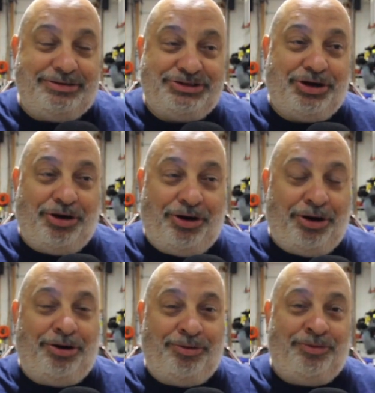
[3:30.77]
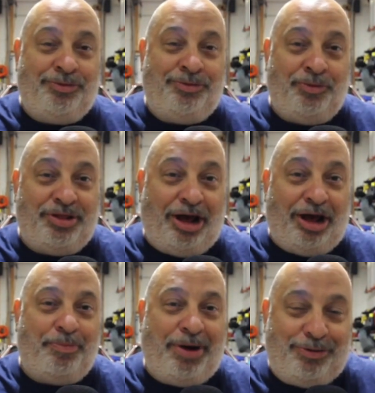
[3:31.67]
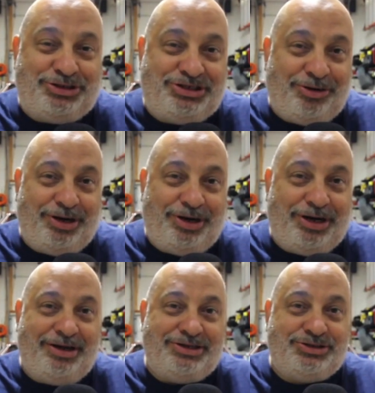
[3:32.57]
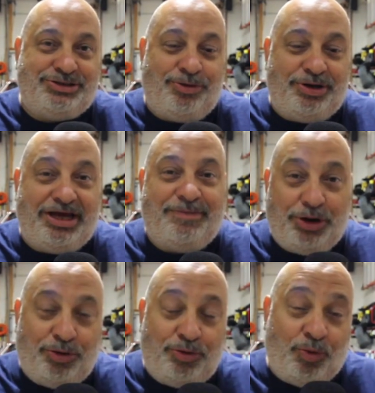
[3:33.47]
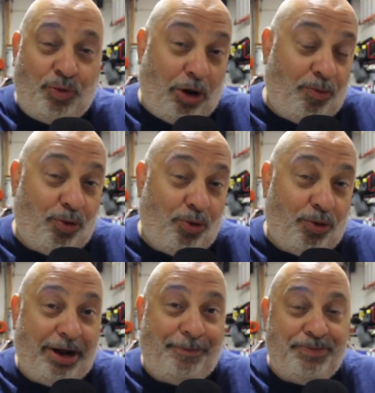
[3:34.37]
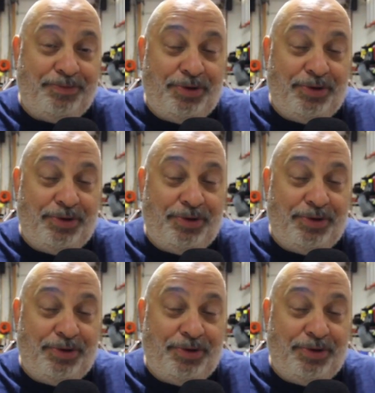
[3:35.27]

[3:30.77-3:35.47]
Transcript: this car without power steering is going to give me a good arm workout.